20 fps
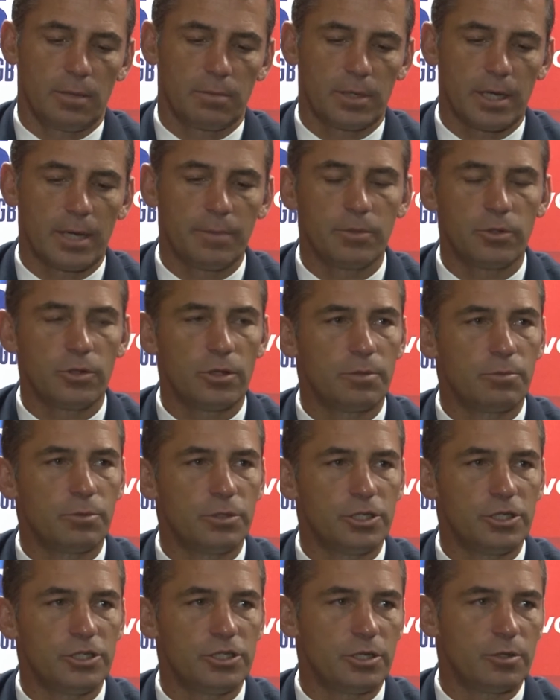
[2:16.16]
come into the
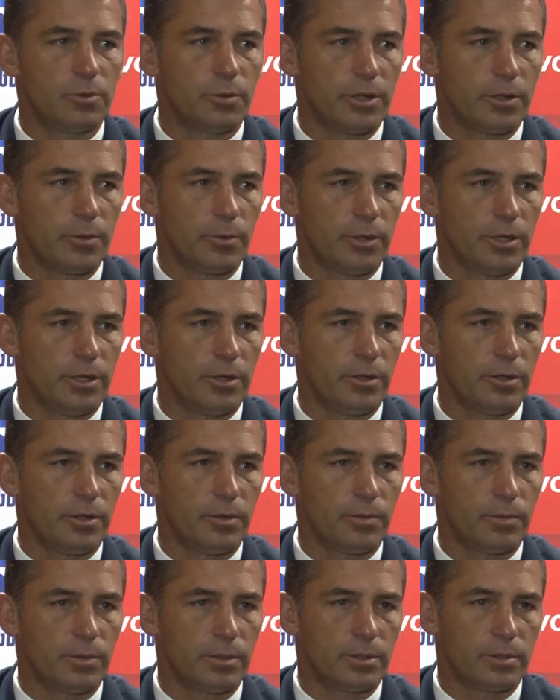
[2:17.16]
position where
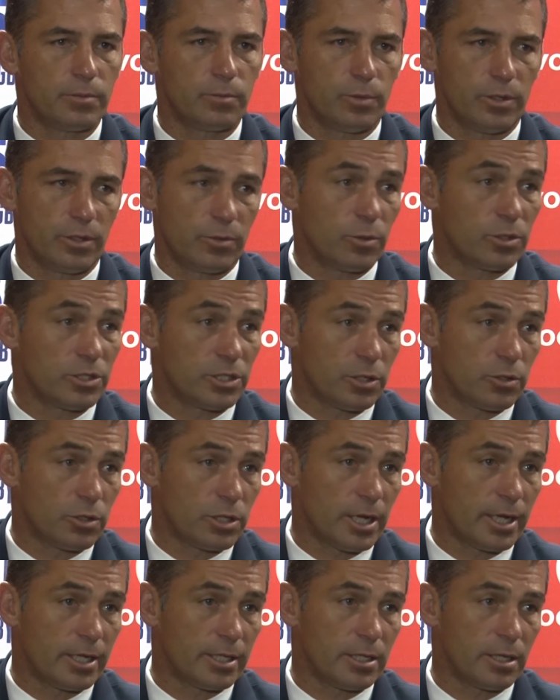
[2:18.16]
it was so
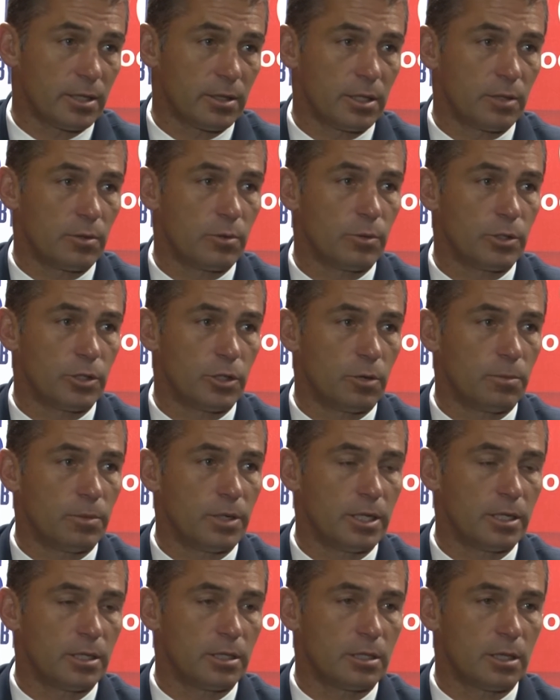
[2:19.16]
tight. I think we were
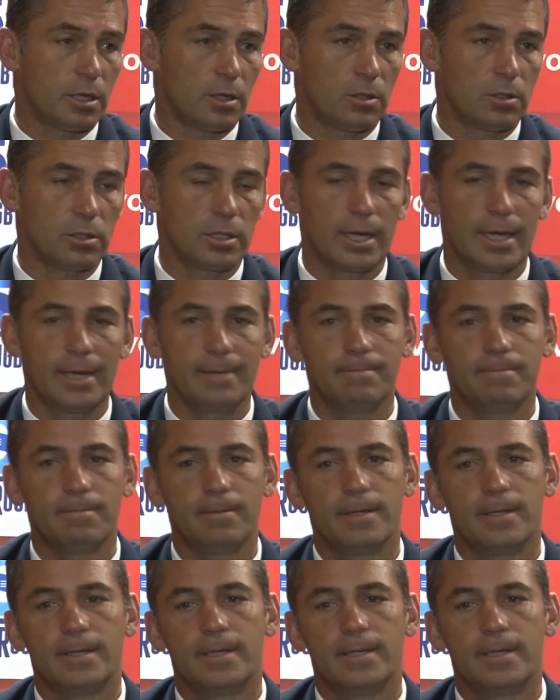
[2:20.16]
dominant the whole game.